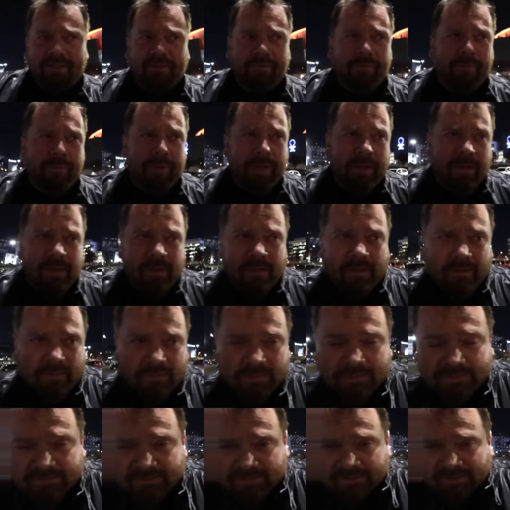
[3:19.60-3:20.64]
given me a
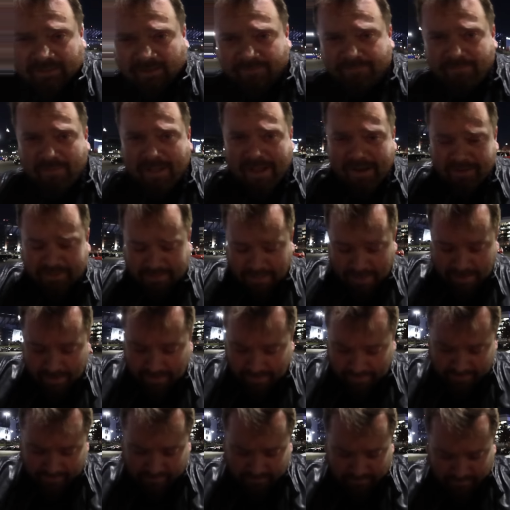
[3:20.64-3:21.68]
Flyers
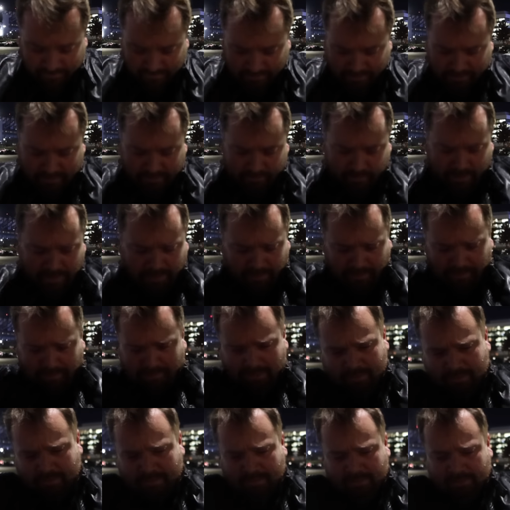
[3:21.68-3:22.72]
hat I can wear.
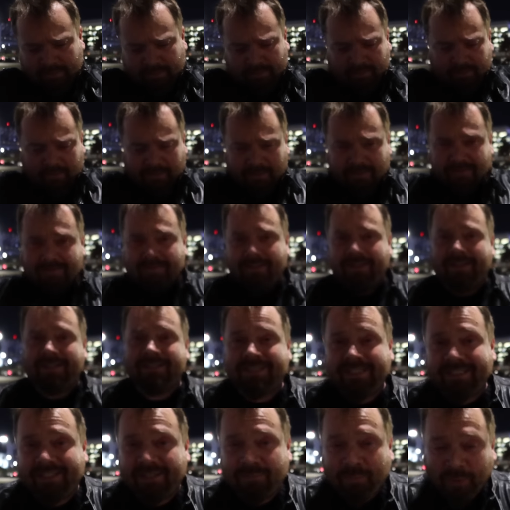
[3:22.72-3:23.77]
It's
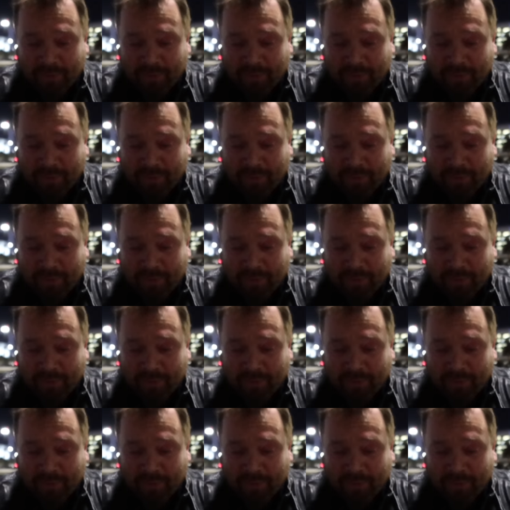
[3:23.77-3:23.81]
needed